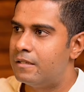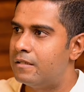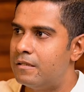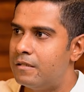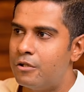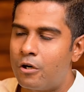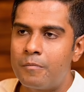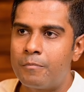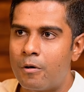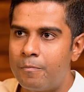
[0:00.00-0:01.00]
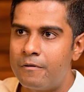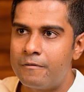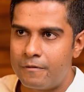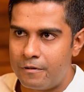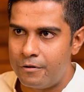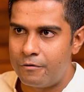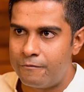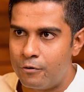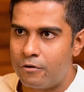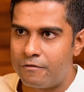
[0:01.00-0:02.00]
not proper
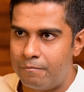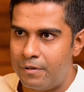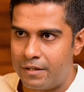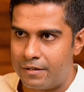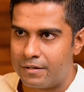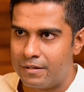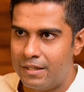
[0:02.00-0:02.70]
flow of blood,